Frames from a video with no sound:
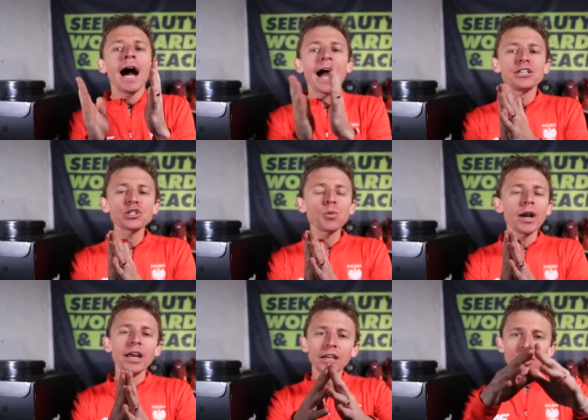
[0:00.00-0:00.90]
I just
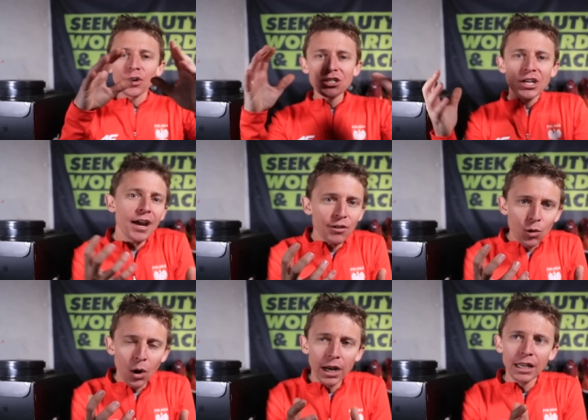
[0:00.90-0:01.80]
want to encourage
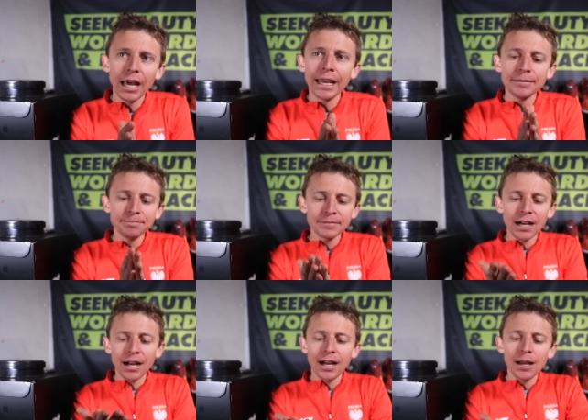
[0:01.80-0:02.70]
everyone, like,
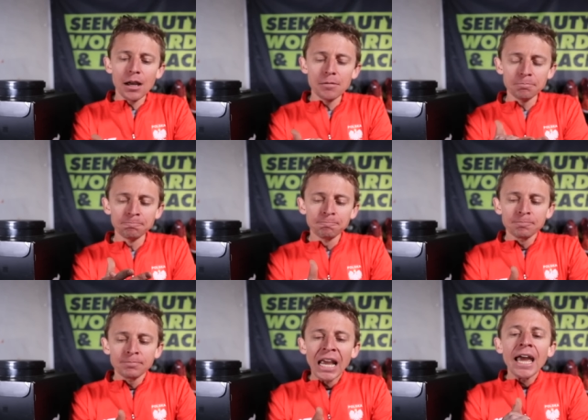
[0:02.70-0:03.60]
um,
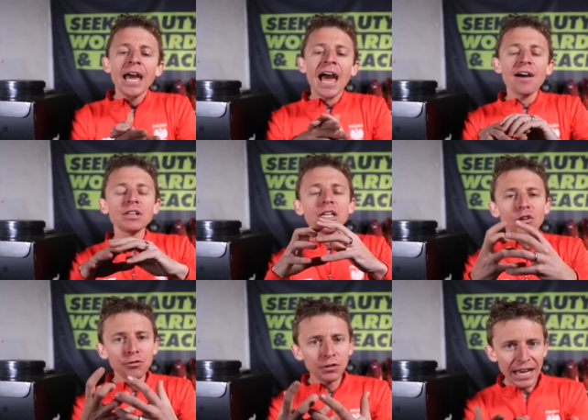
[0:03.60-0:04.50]
have a
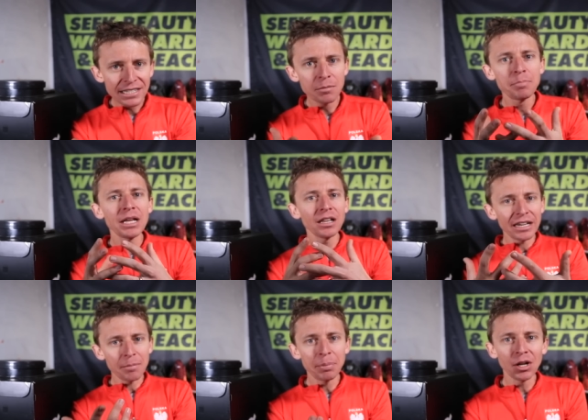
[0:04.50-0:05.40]
little
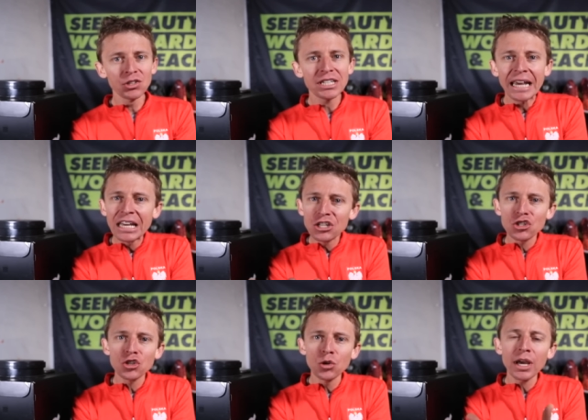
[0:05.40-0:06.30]
flexibility built
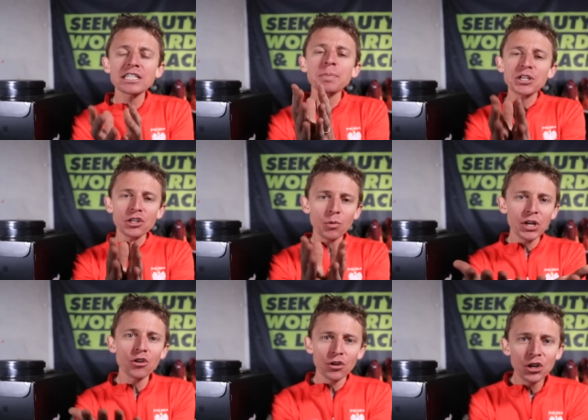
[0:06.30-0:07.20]
into, especially
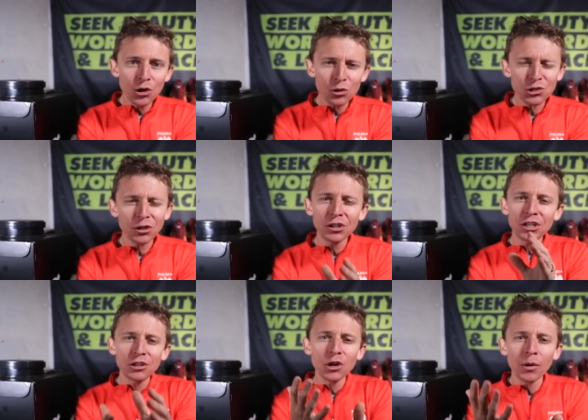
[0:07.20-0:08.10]
when you're new, so you,
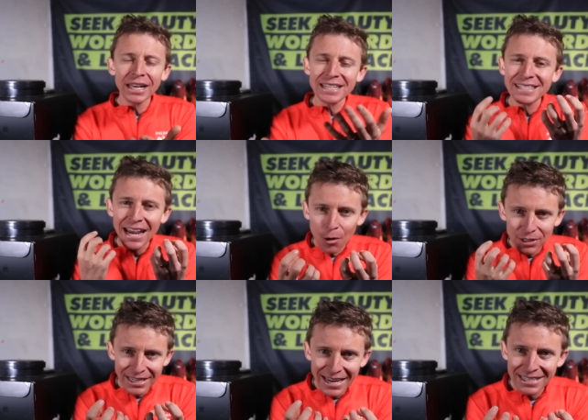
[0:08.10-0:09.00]
you don't get a sour
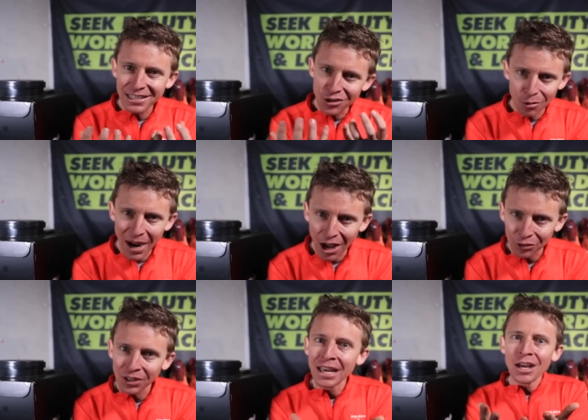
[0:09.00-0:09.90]
taste in your mouth